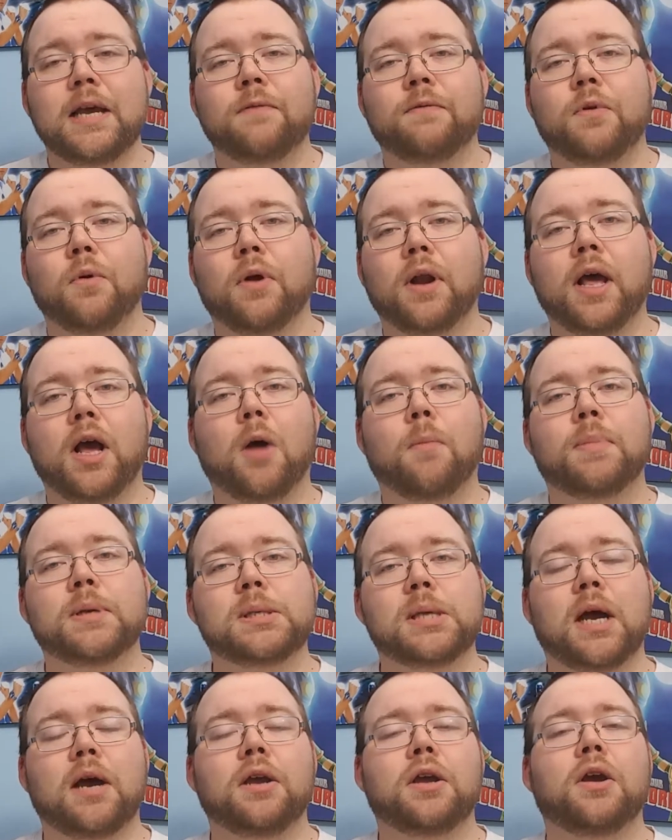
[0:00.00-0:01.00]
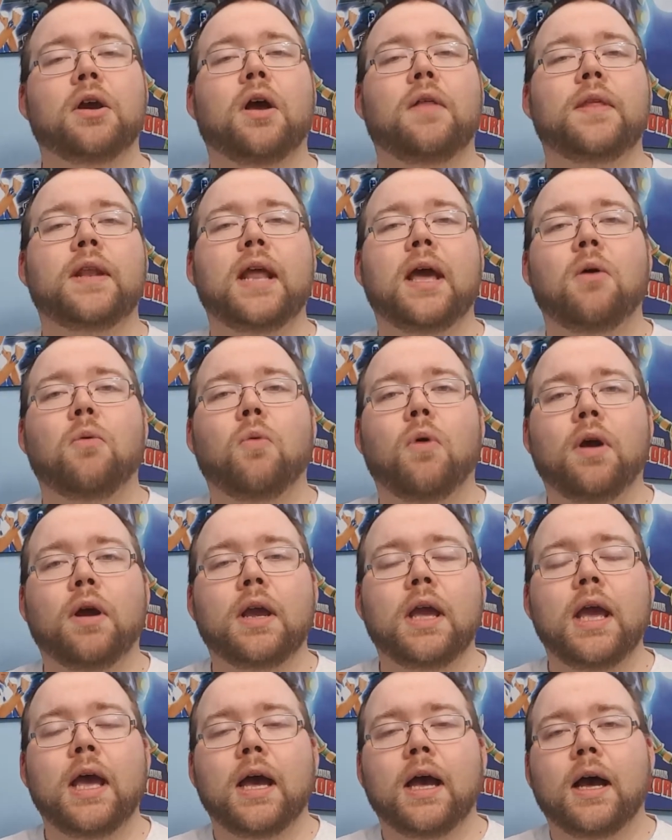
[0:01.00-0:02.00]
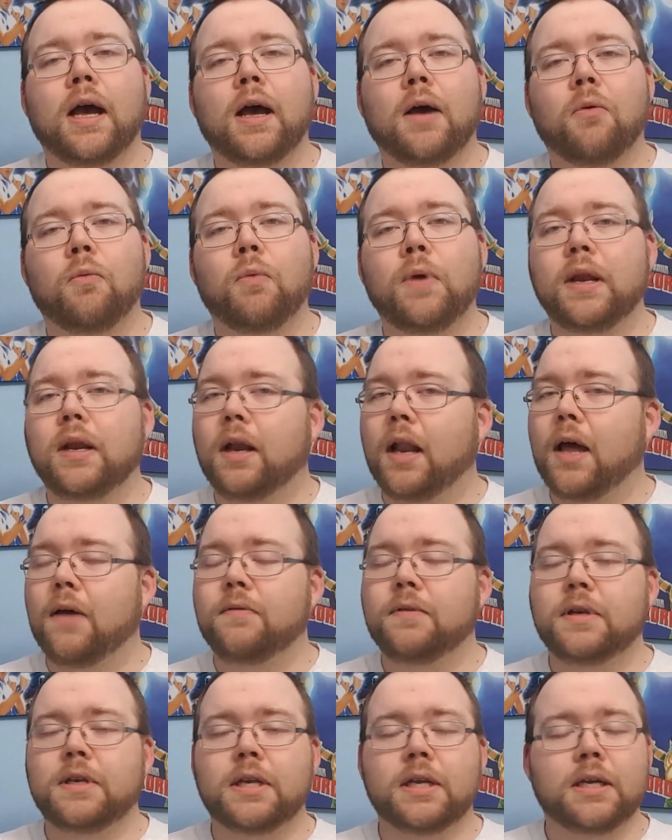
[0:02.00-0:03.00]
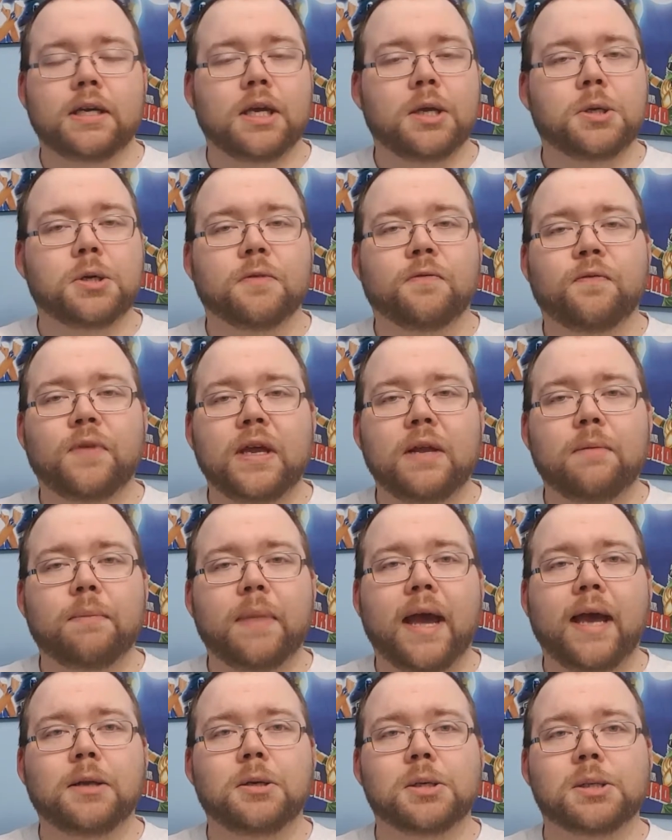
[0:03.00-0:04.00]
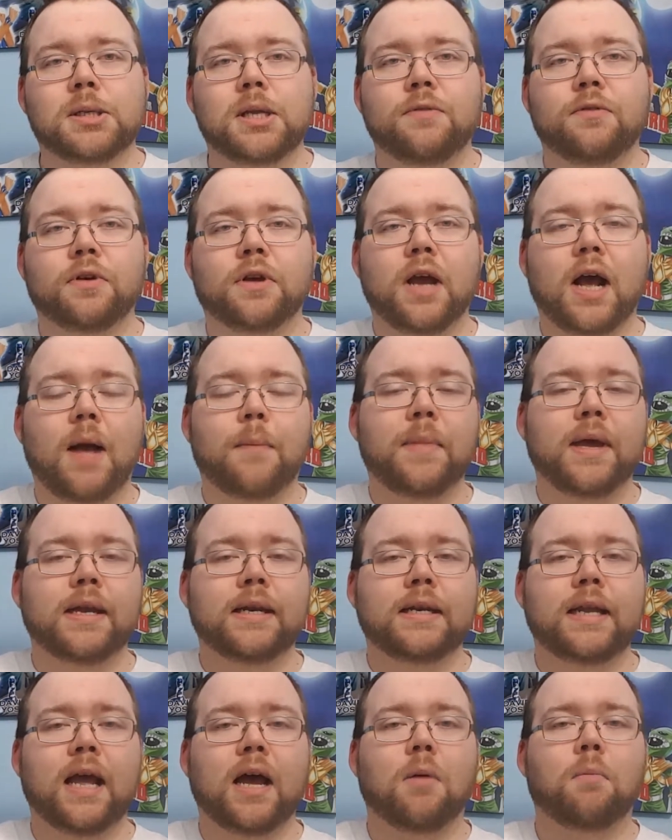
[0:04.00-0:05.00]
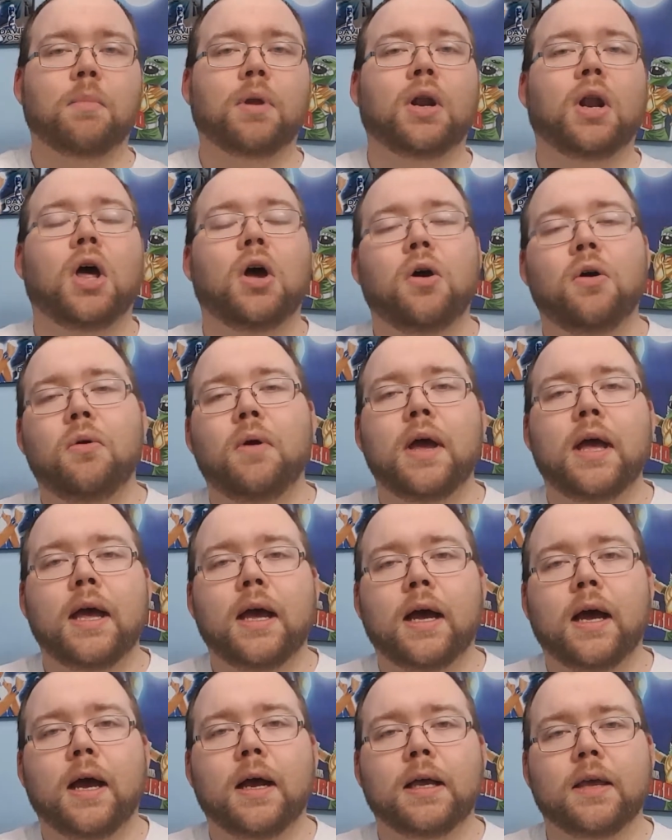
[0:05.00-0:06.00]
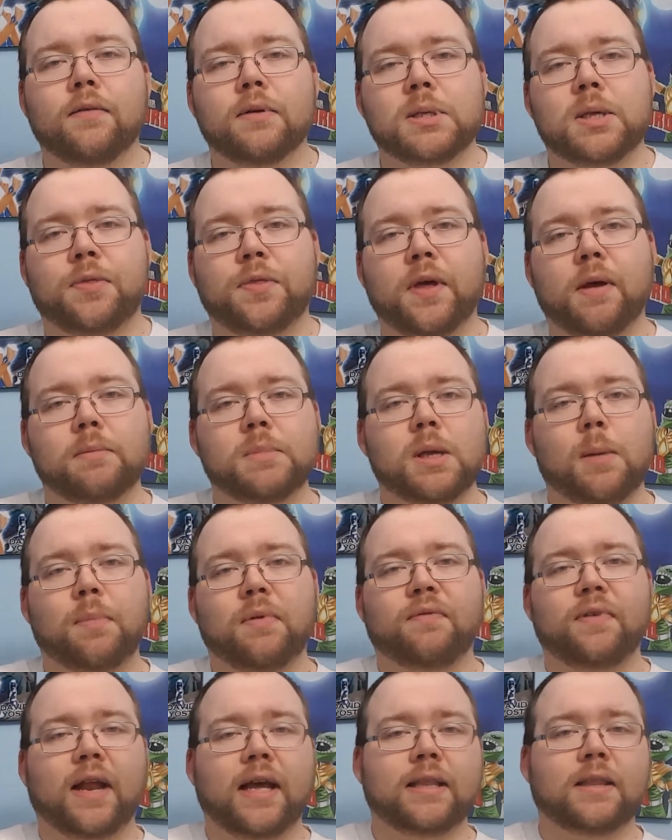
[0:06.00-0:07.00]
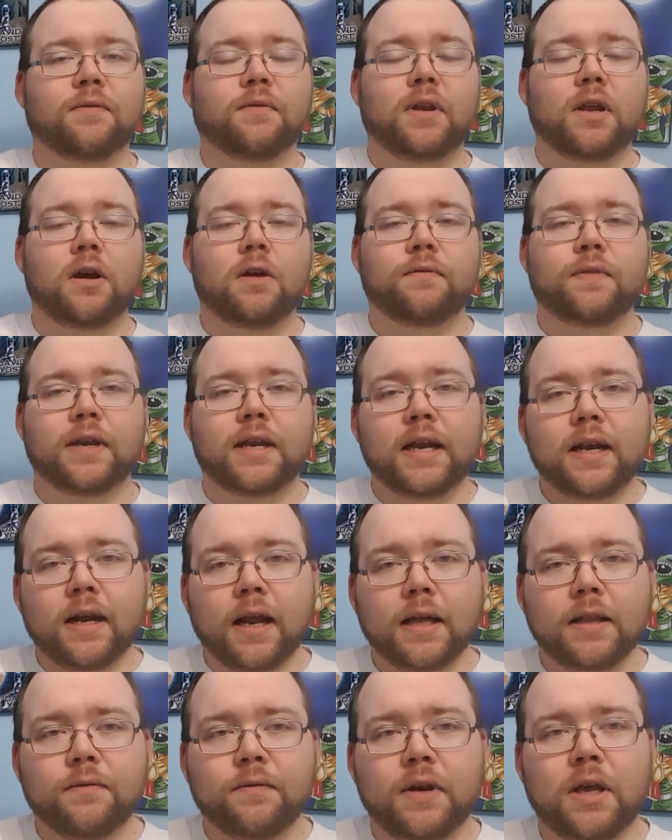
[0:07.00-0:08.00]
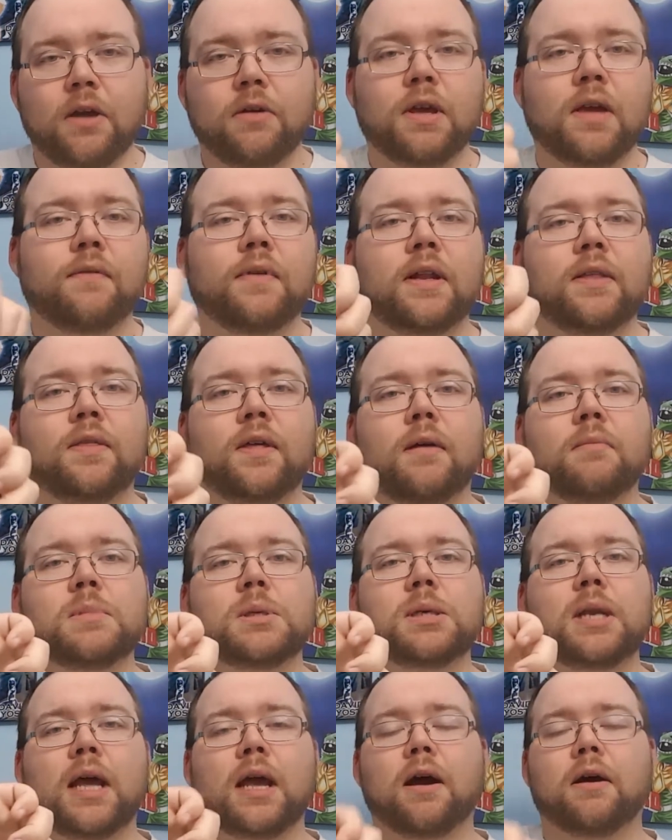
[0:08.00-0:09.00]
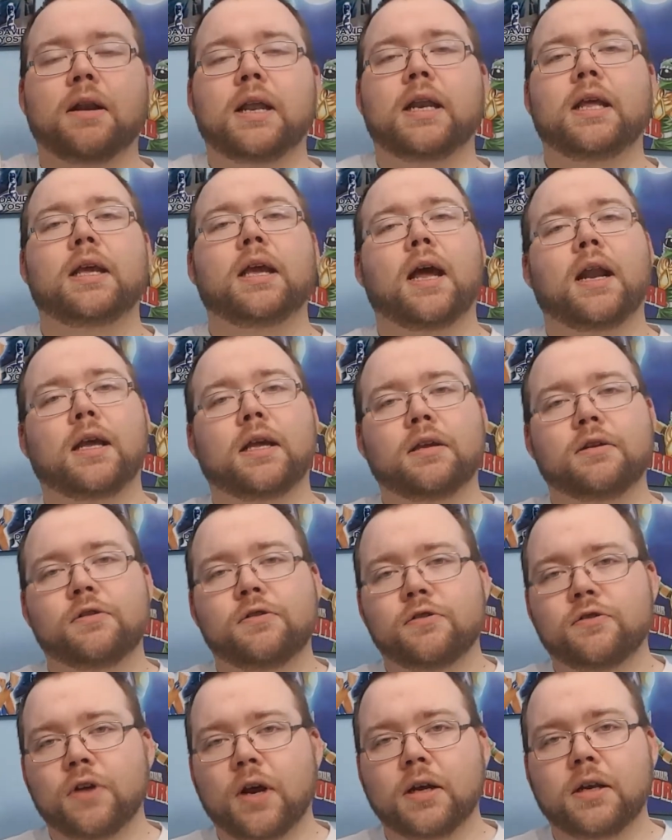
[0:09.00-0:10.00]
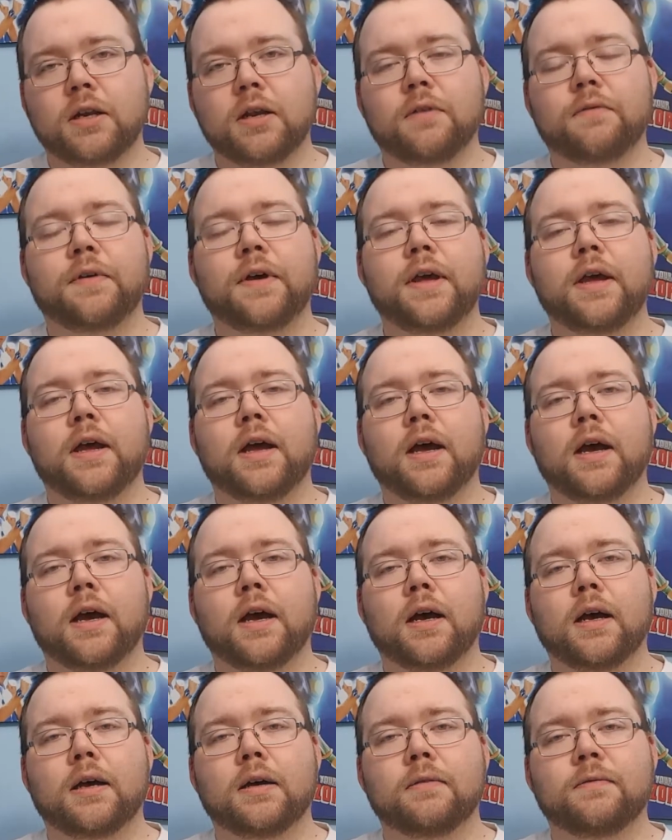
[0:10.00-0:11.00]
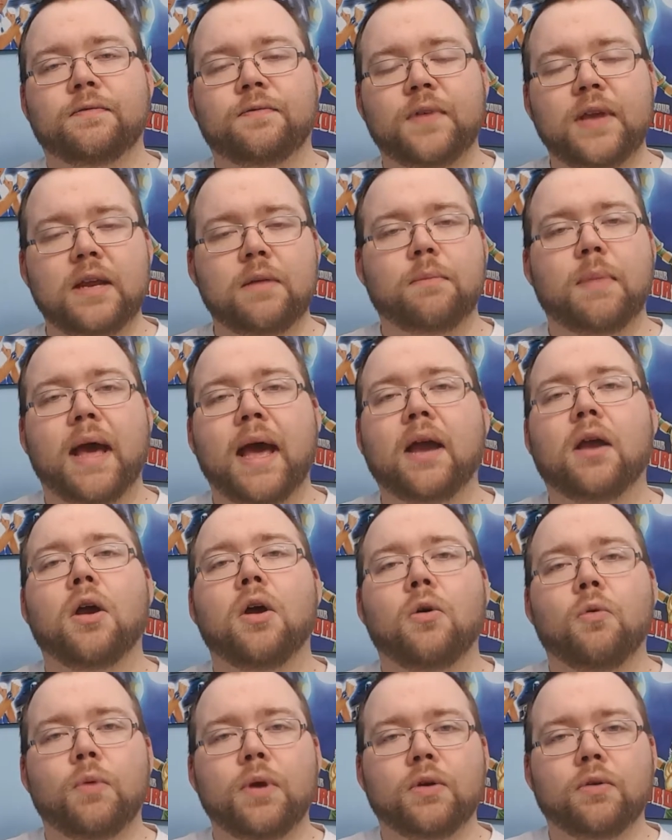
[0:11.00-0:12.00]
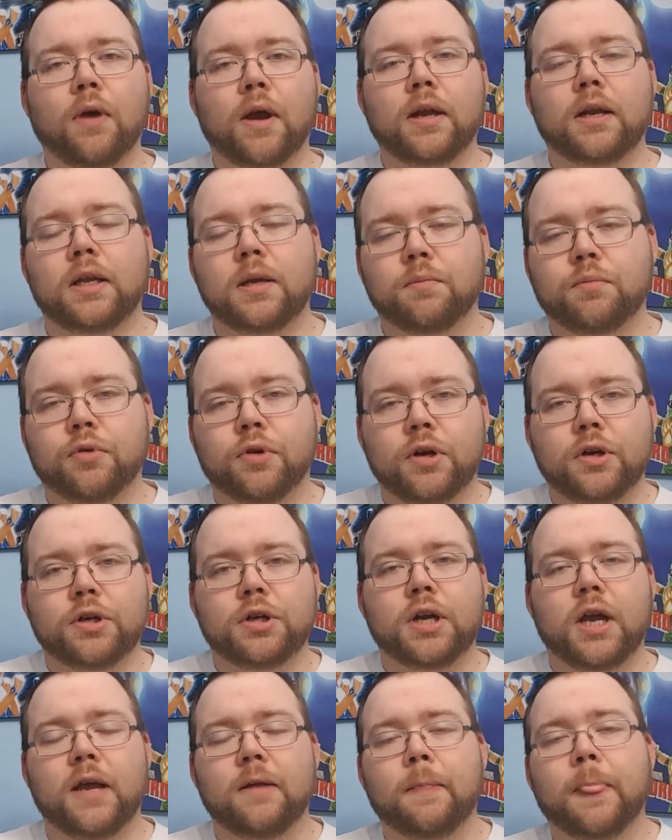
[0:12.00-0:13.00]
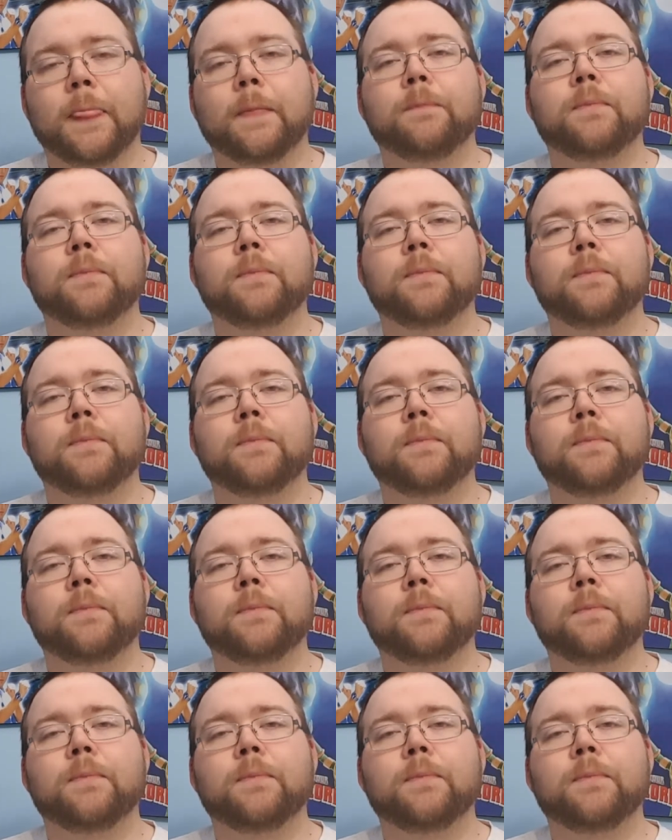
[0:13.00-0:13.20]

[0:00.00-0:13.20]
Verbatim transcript: If you want to help us out here on the network, uh, we'd love to get your feedback. Just leave your comment down below. Uh, give us a thumbs up if you liked the video. If you didn't like the video, give it a thumbs down. Any kind of constructive uh, feedback, we greatly appreciate.